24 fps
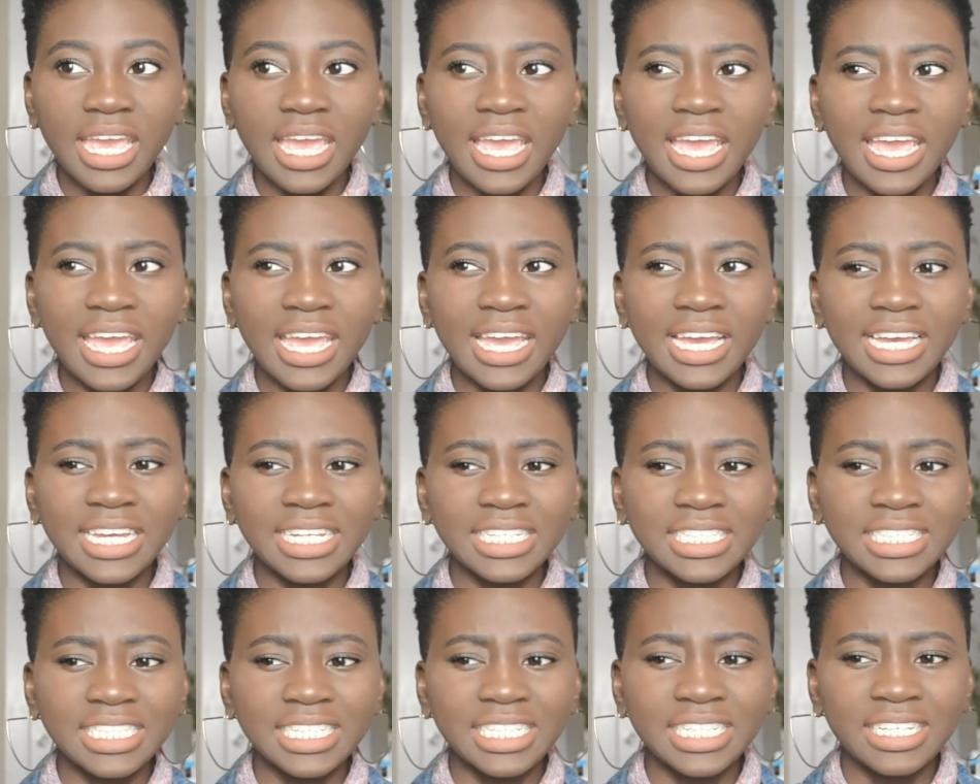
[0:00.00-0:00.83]

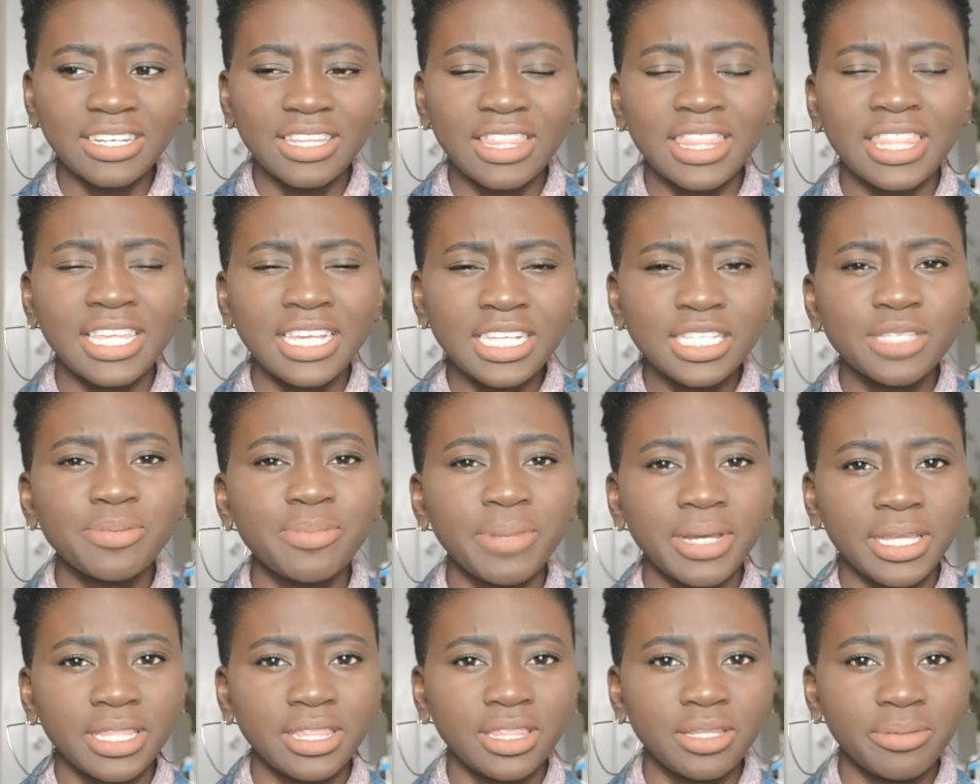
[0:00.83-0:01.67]
And this
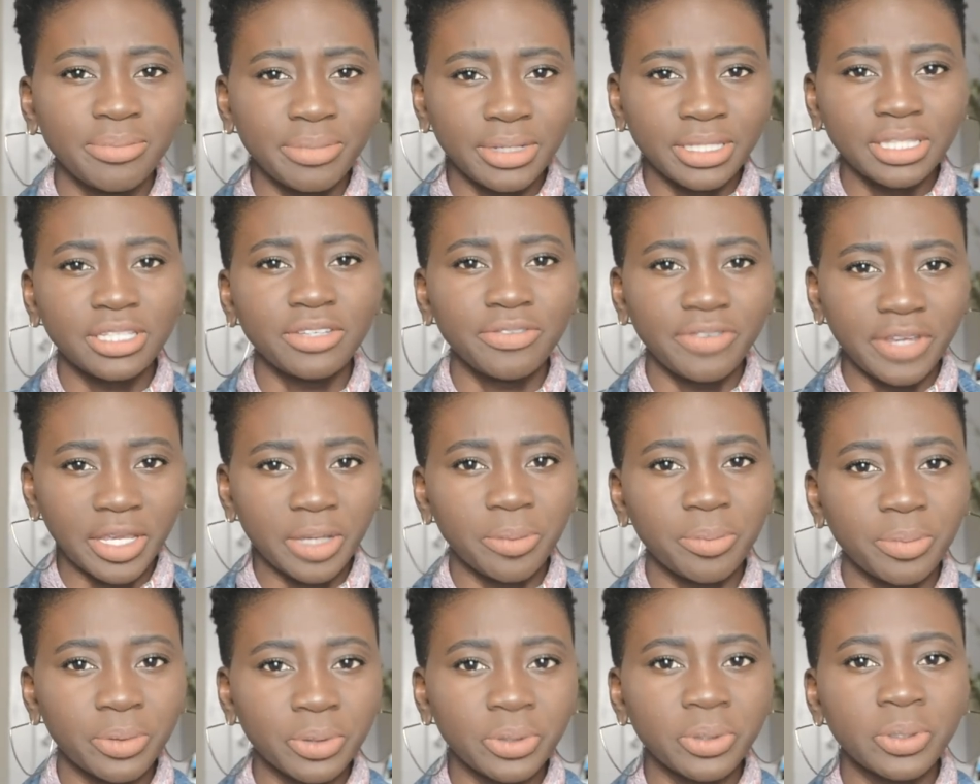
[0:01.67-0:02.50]
month, the month of
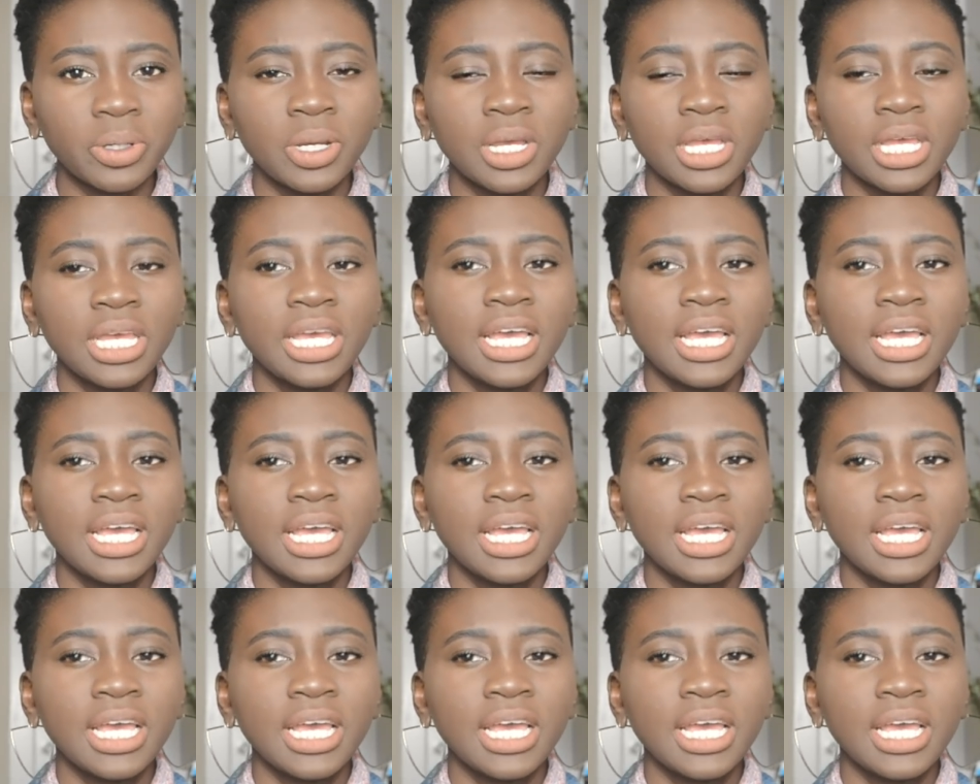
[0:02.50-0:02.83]
April,